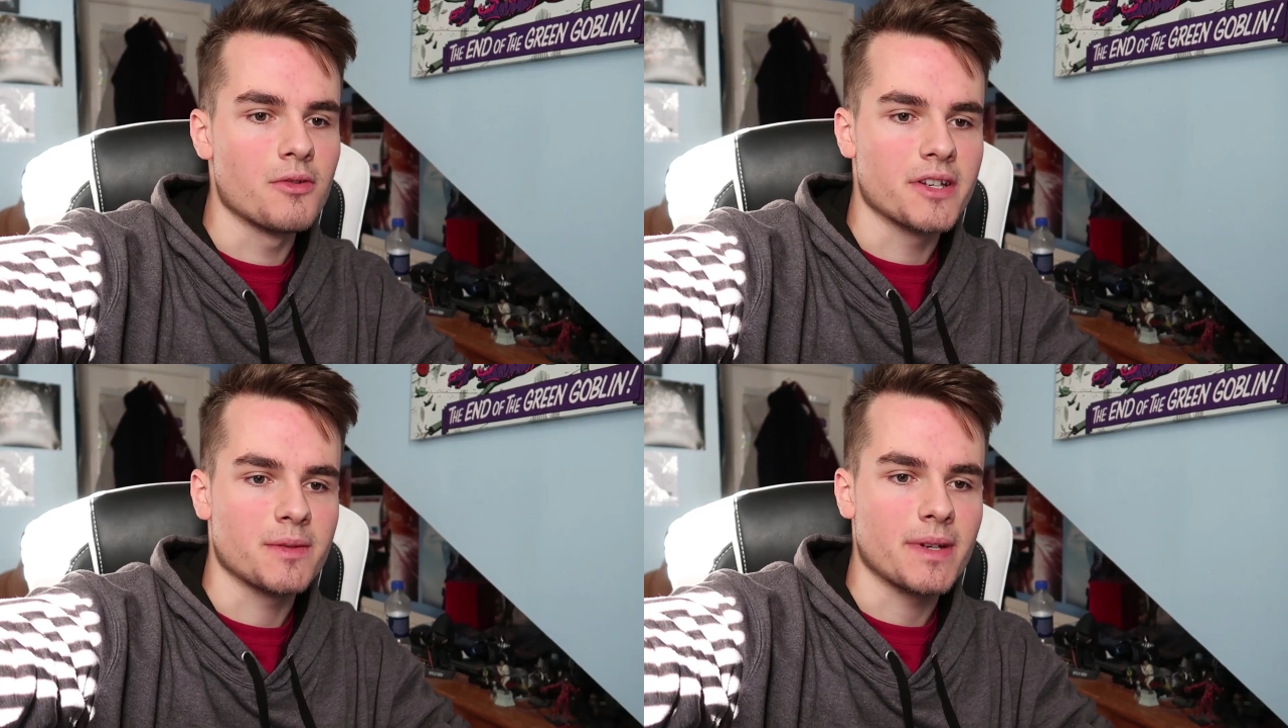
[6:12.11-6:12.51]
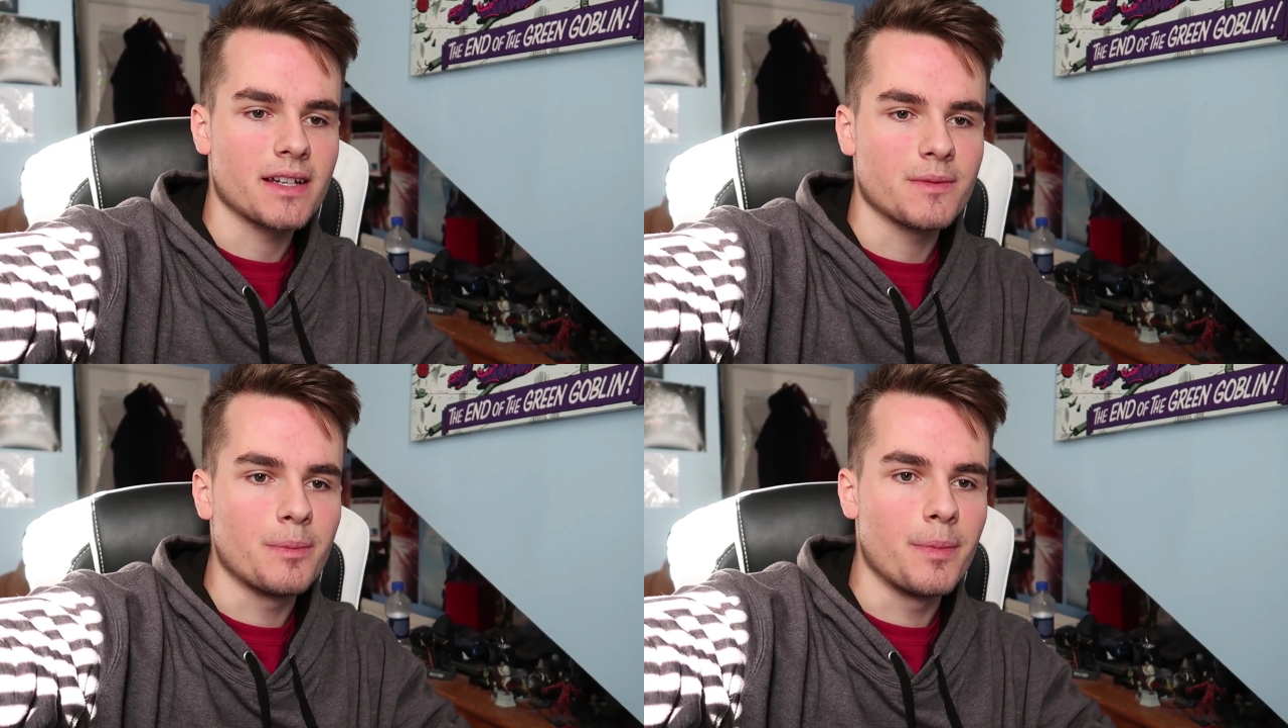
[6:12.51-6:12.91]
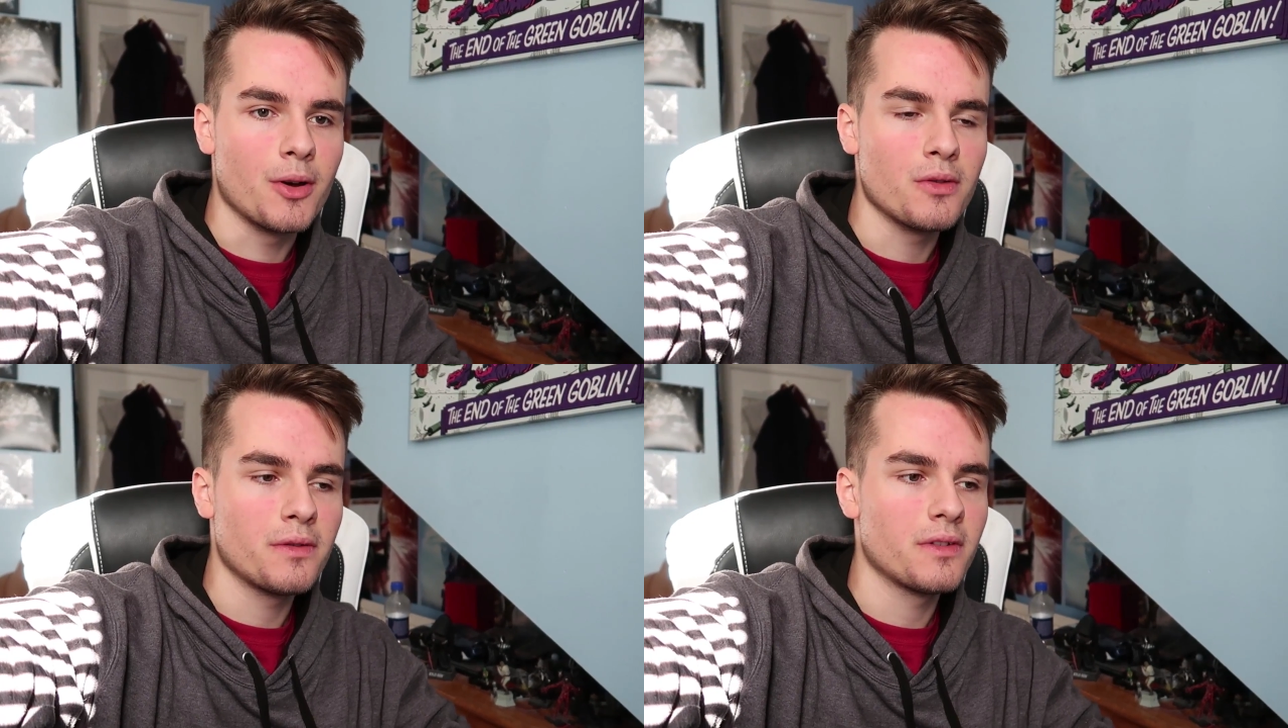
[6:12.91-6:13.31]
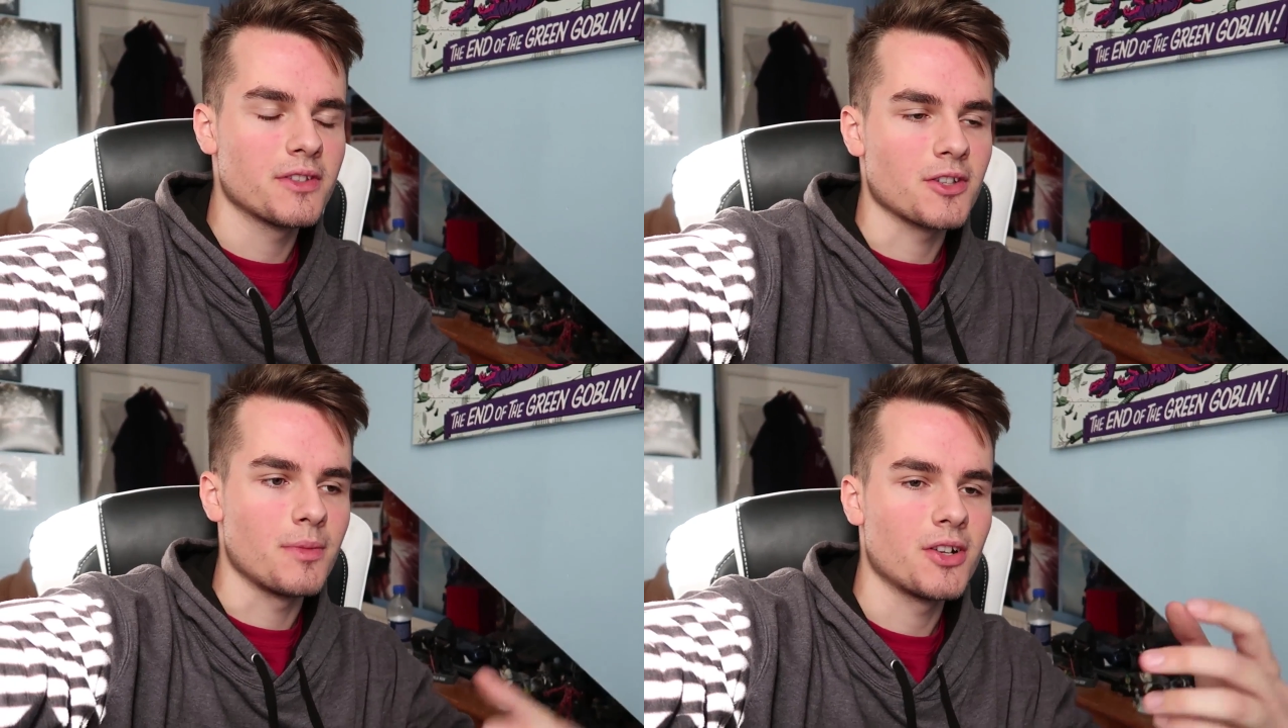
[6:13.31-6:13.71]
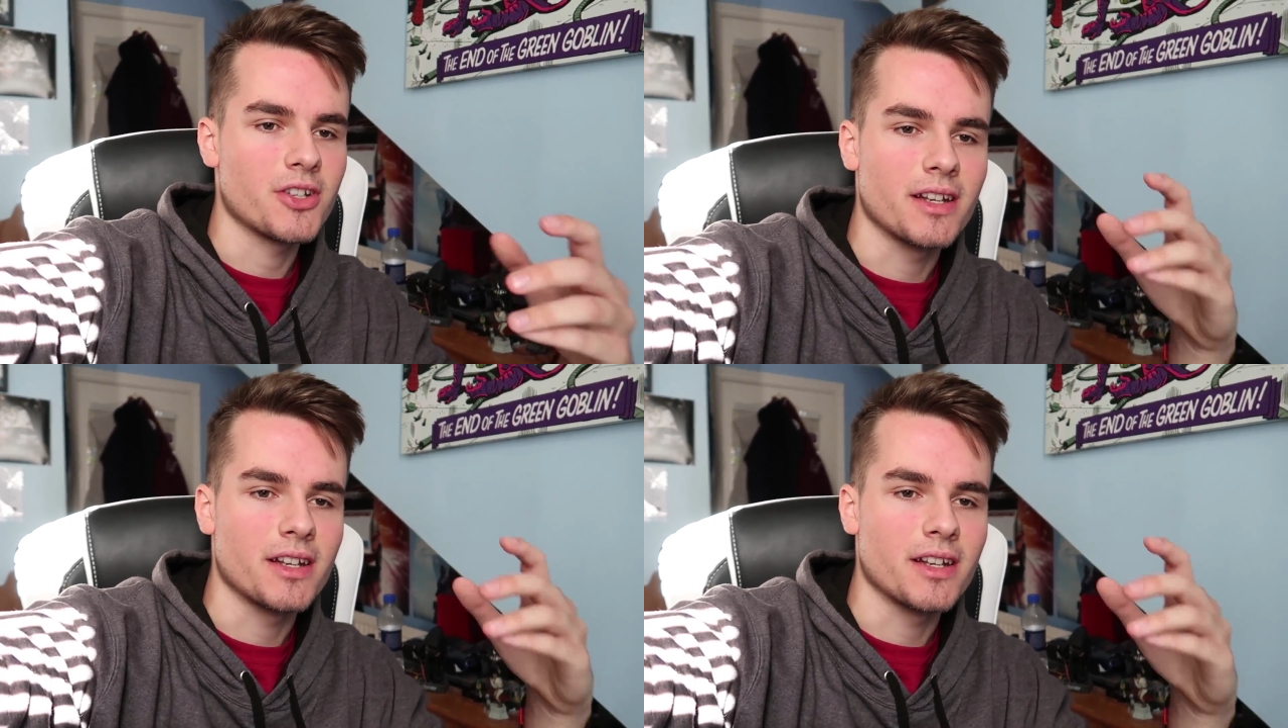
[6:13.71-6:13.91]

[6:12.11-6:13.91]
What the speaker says: respect both so much,